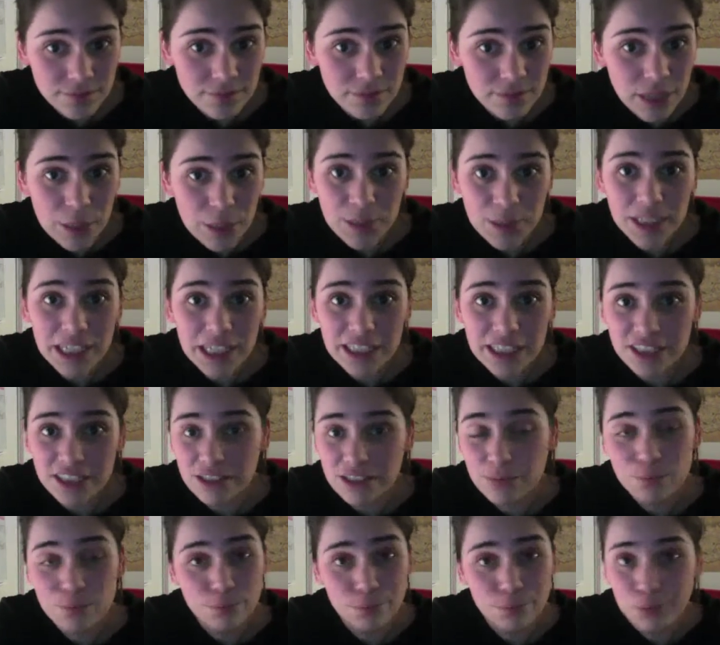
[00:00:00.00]
I mean,
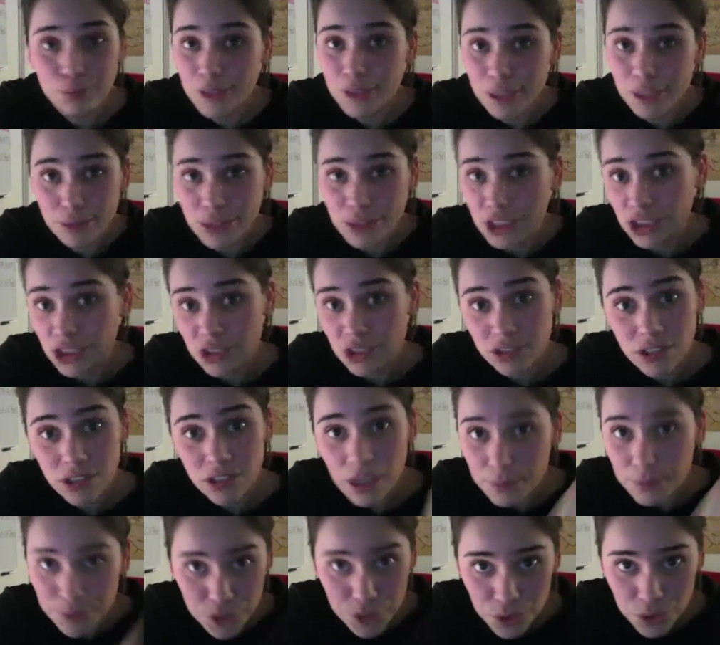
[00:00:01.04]
it's pretty much
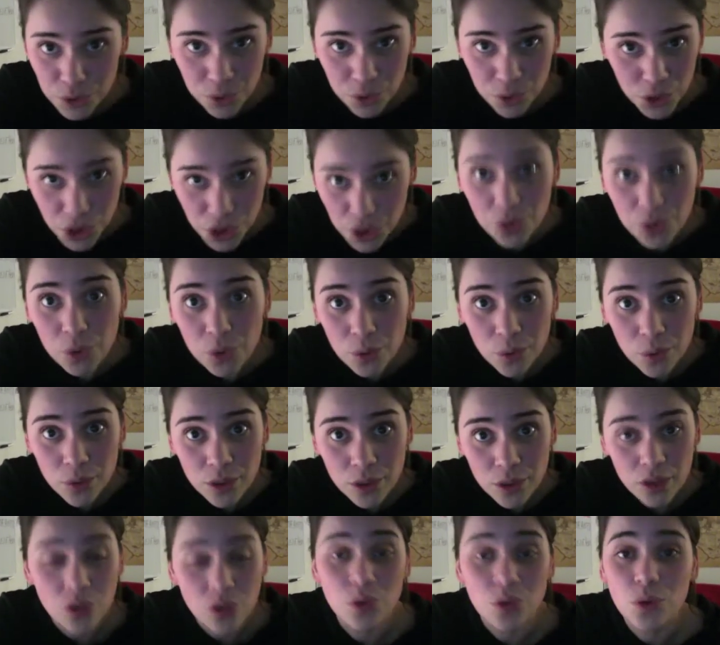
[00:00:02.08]
up to you
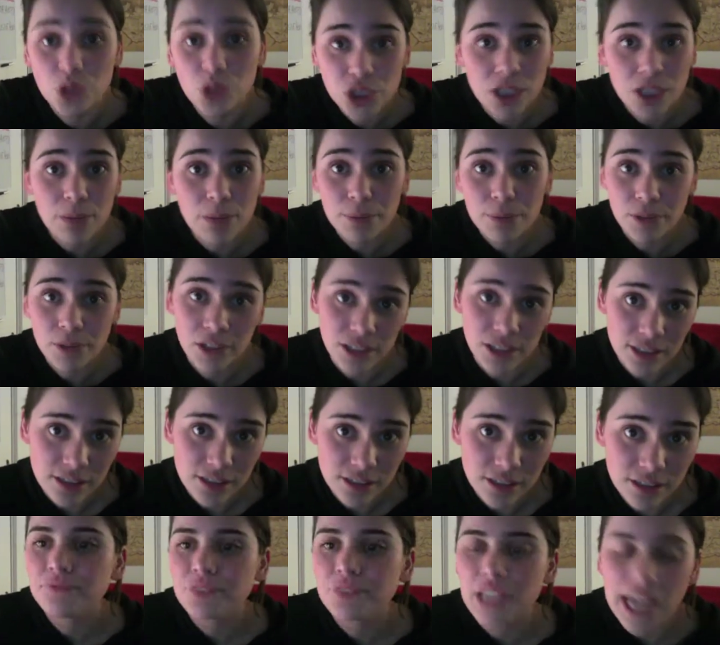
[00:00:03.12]
who Shepard
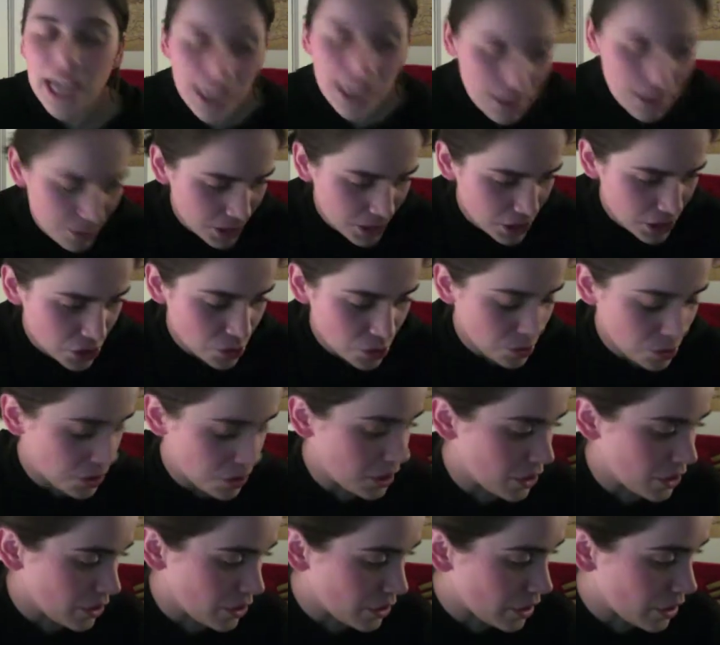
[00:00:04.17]
is. I am gonna do
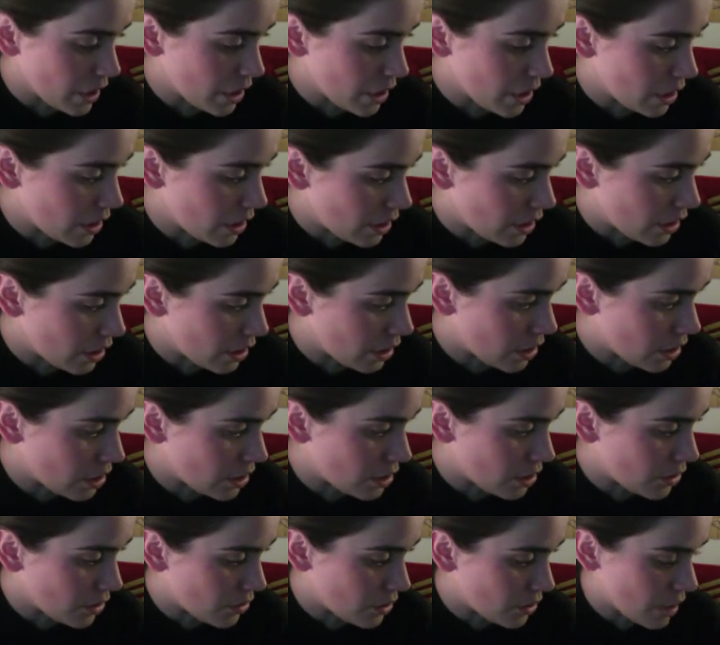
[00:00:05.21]
another uh,
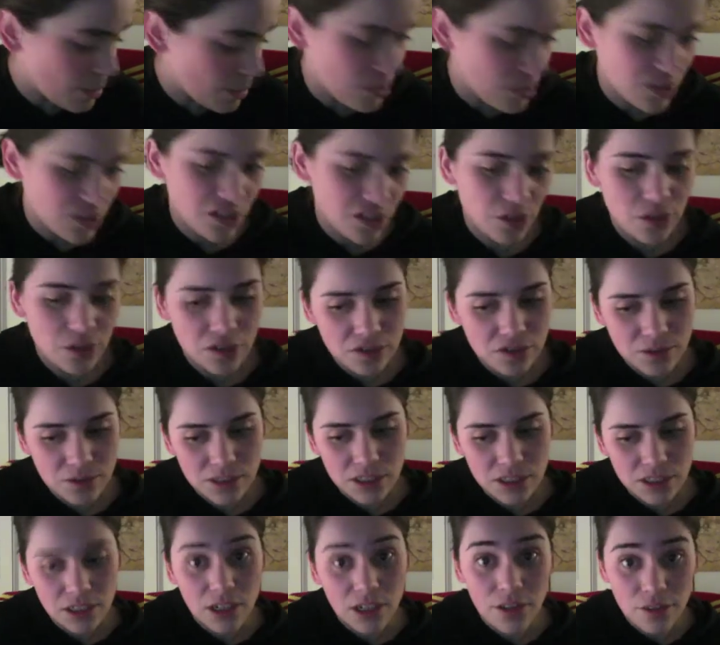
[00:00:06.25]
another episode. This was
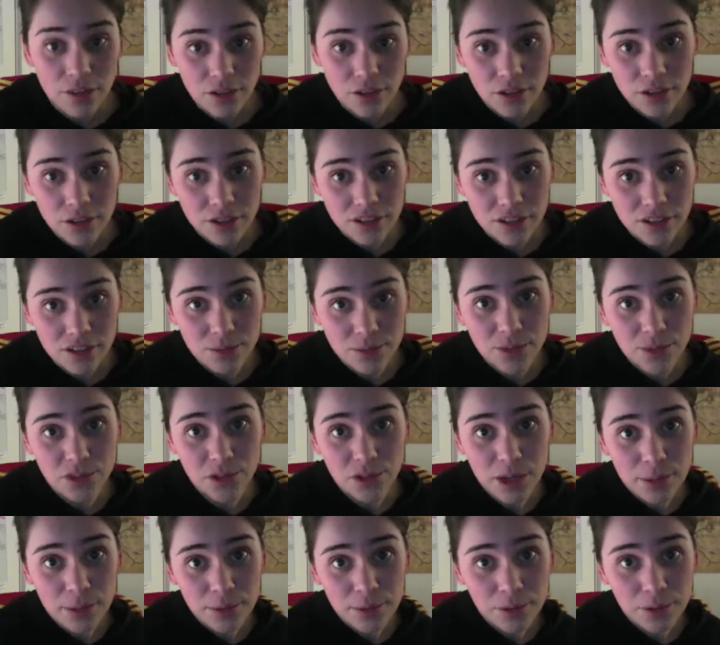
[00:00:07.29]
another
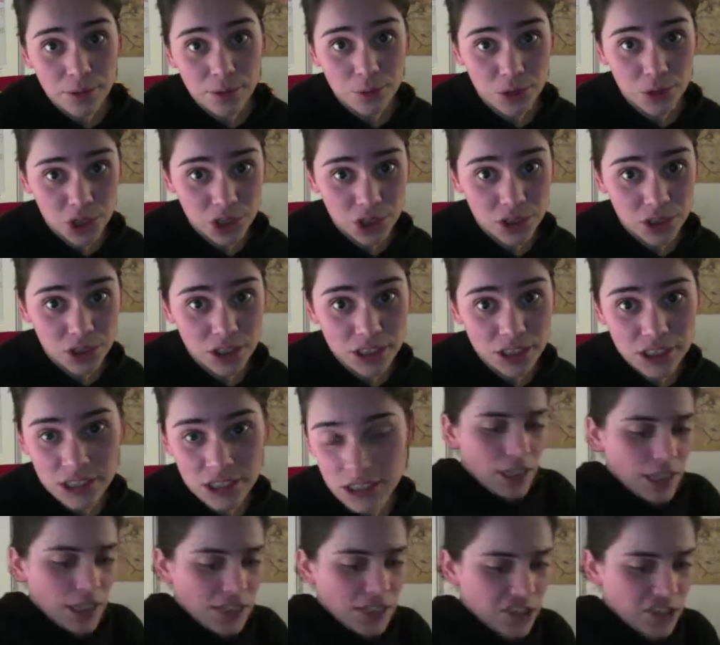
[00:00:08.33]
subscriber wish
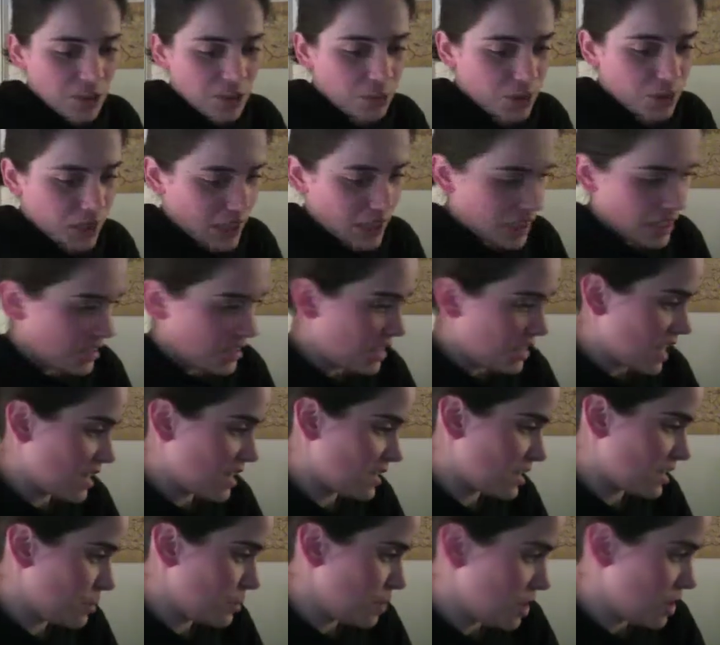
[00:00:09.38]
list. Someone is
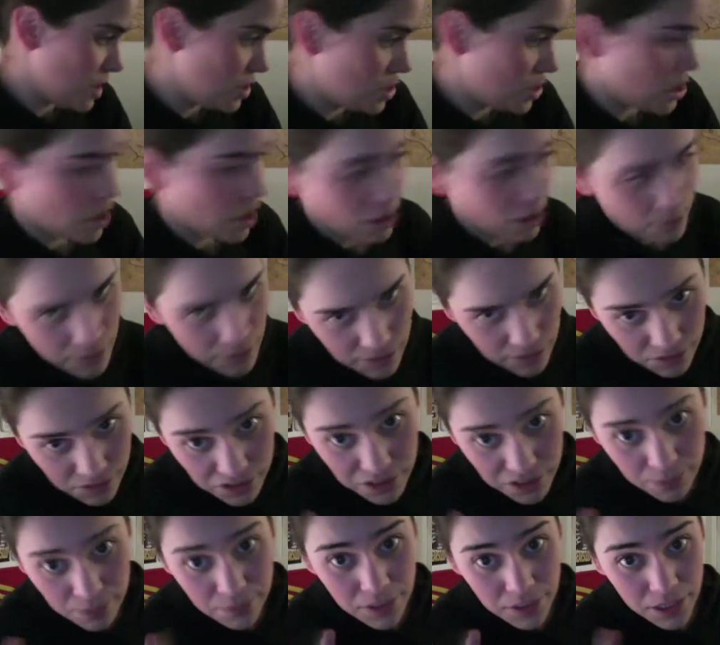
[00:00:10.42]
asking me to talk about
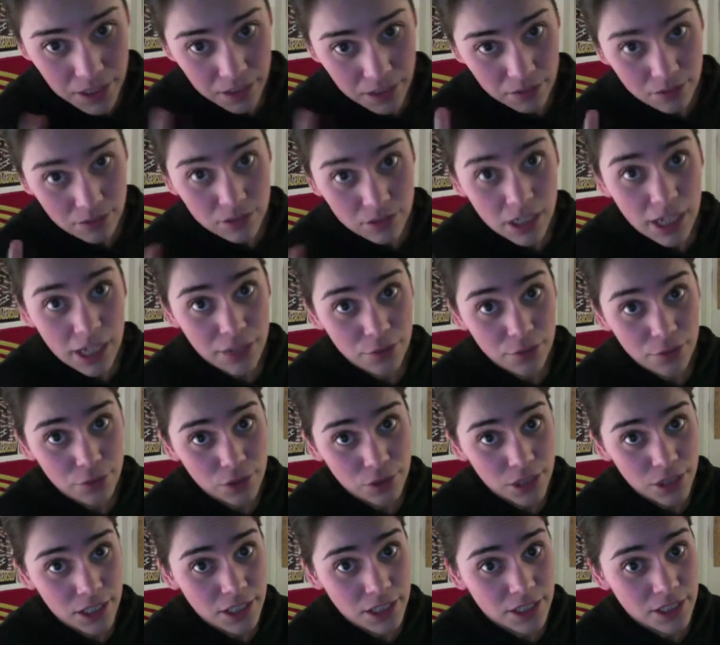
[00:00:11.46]
something kind of
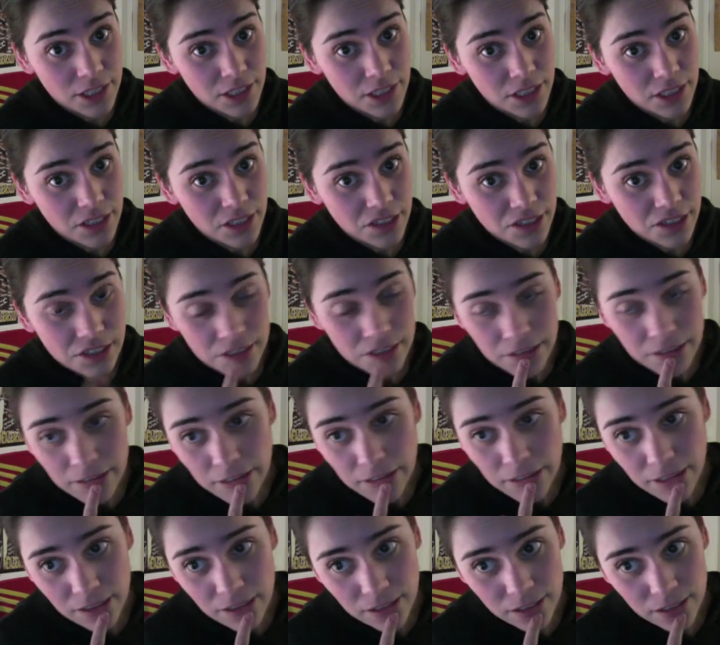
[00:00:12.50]
related to this
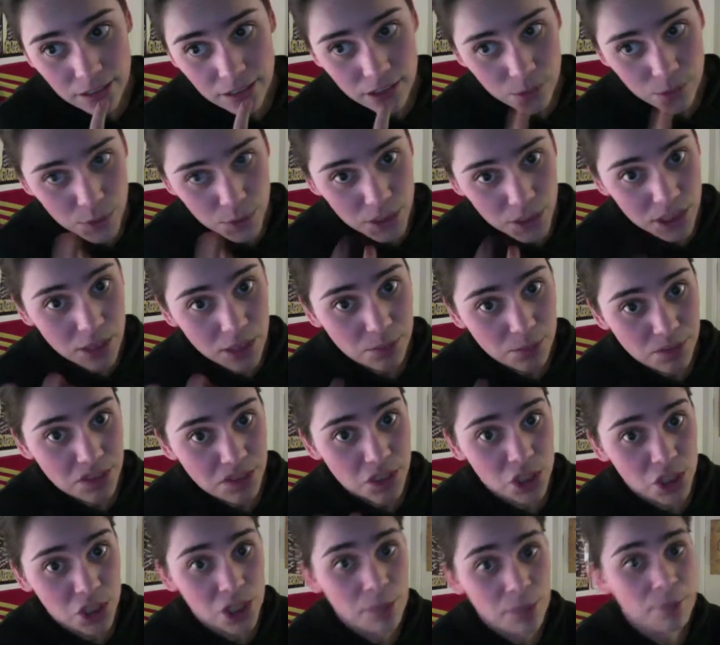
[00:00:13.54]
uh, when it comes to
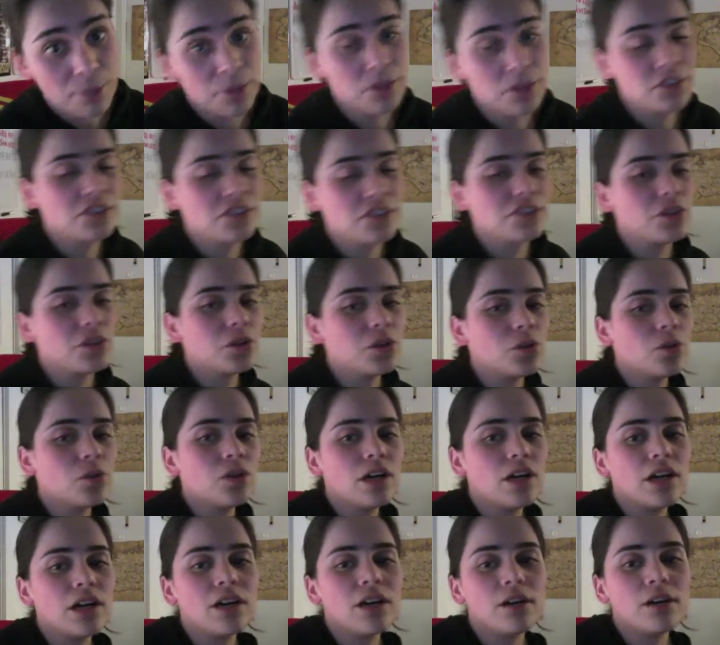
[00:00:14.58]
Shepard. So
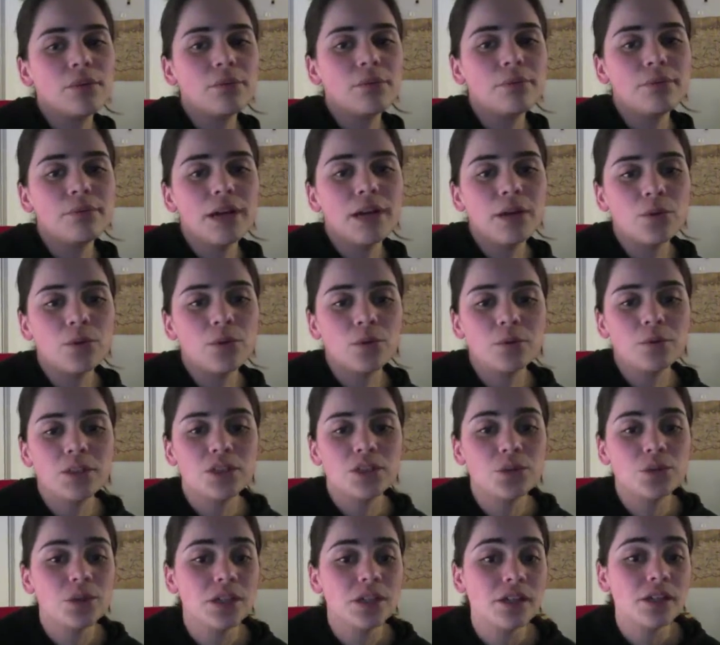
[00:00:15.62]
um, I will be
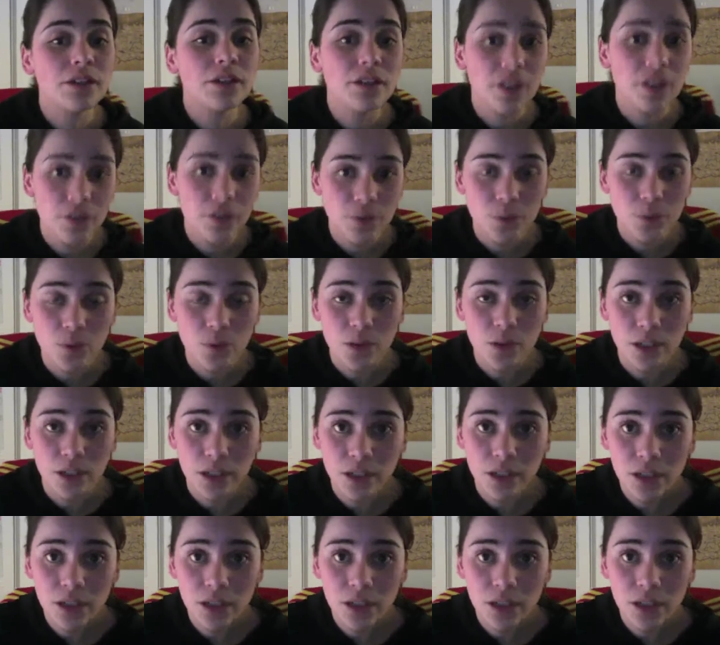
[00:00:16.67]
doing another one.